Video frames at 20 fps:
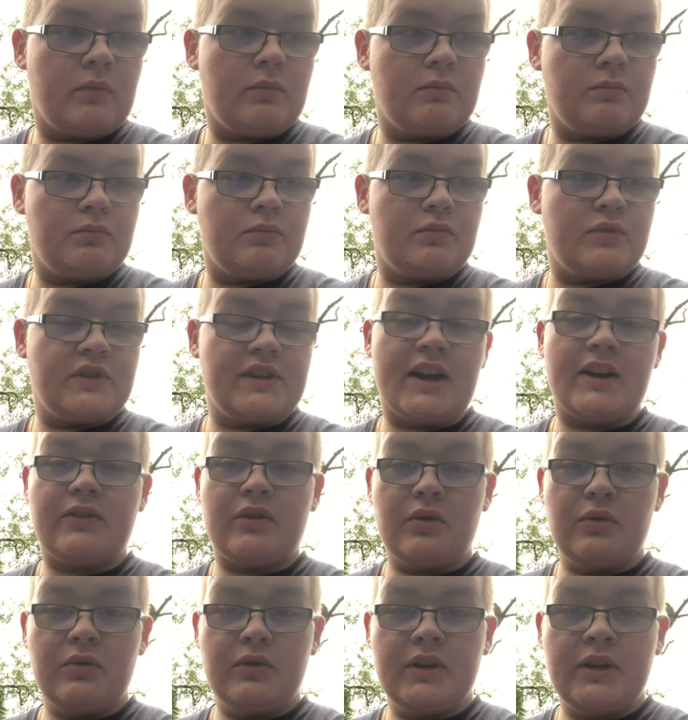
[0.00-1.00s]
Stay
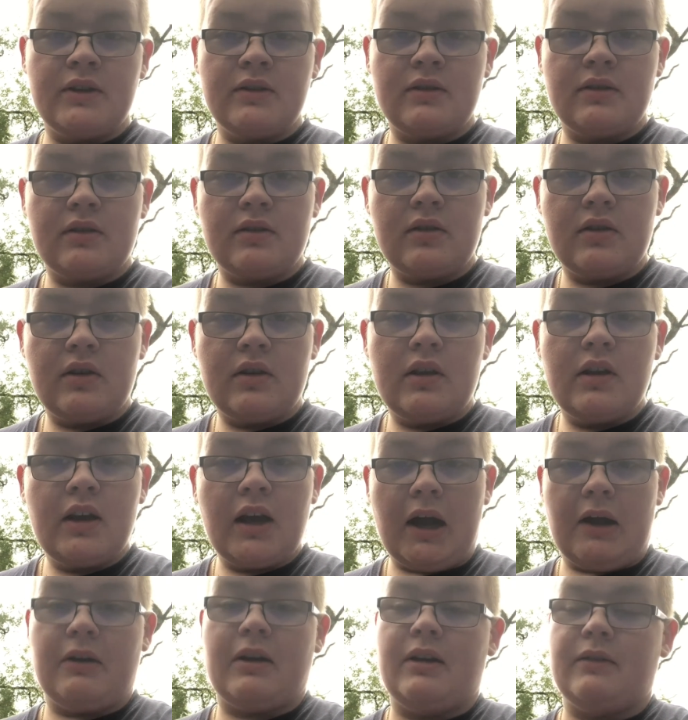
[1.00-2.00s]
tuned.
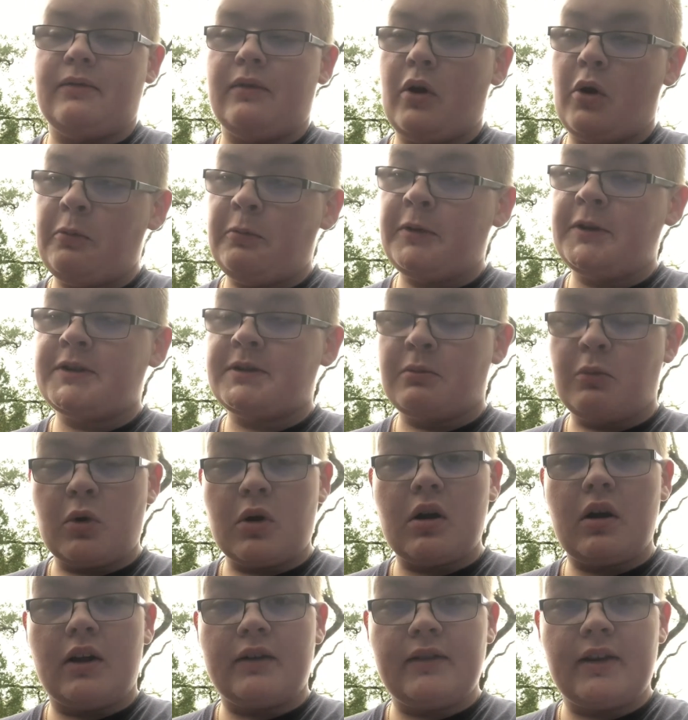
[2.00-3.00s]
I'll have hopefully some more
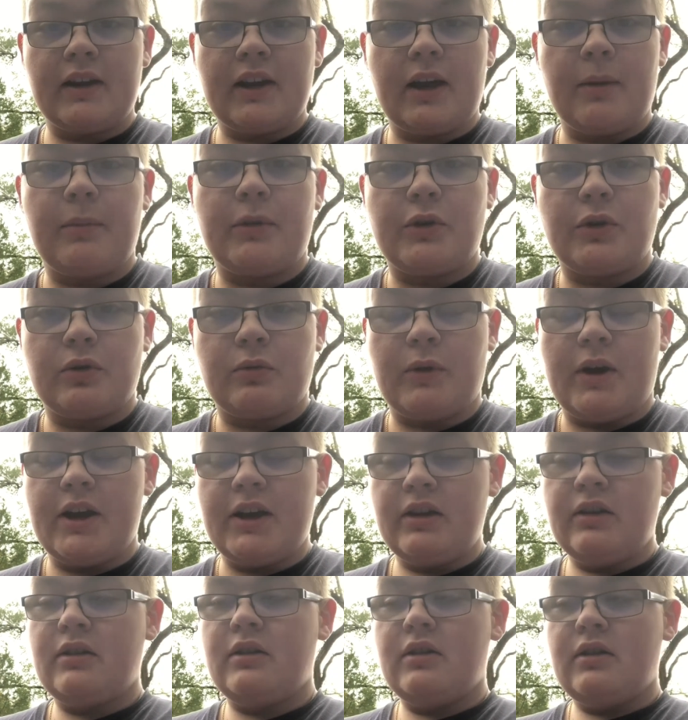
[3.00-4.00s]
content coming your way.
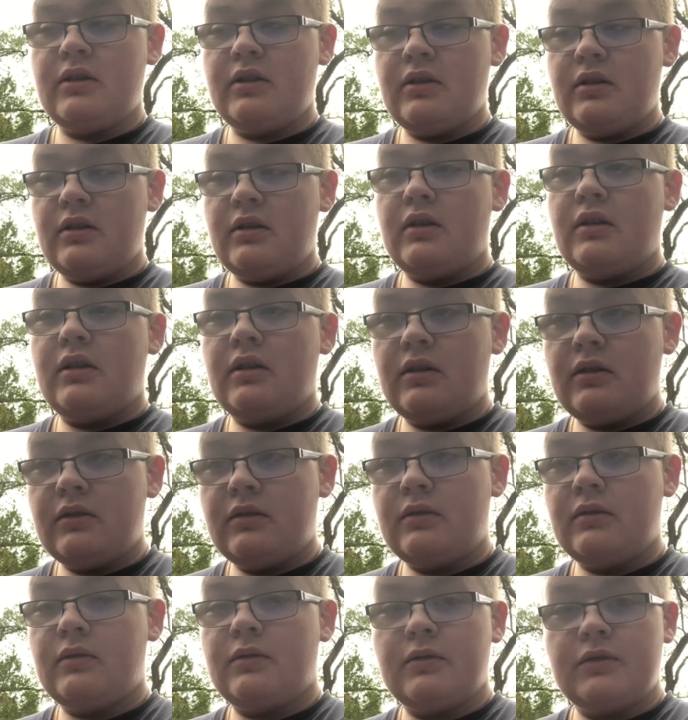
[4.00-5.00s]

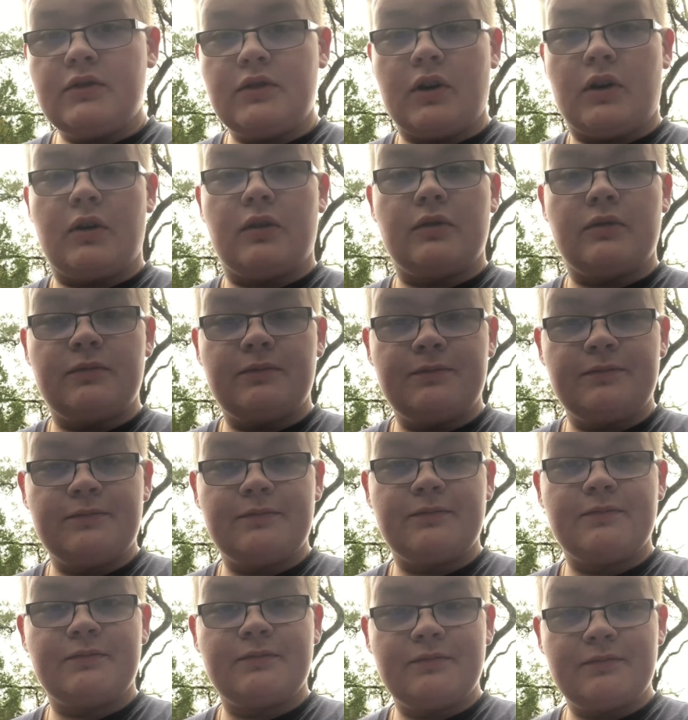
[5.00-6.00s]
So
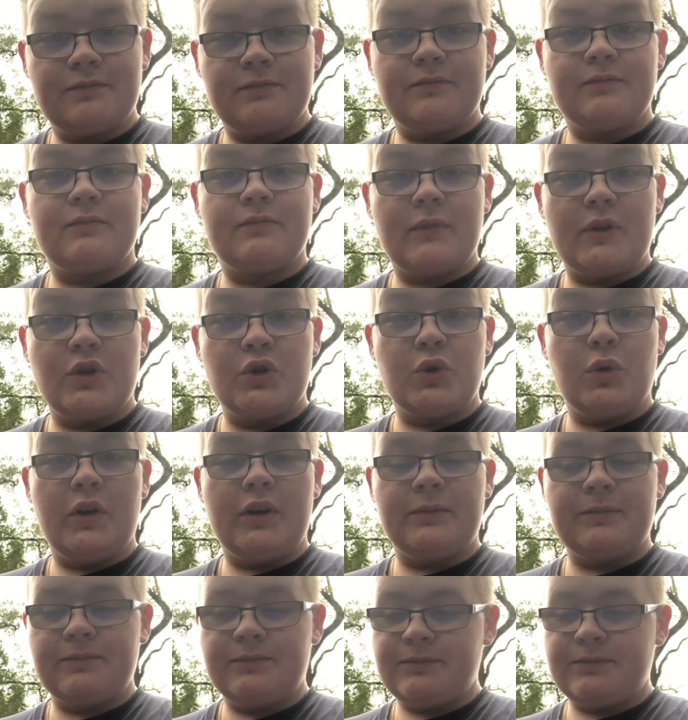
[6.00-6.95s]
enjoy.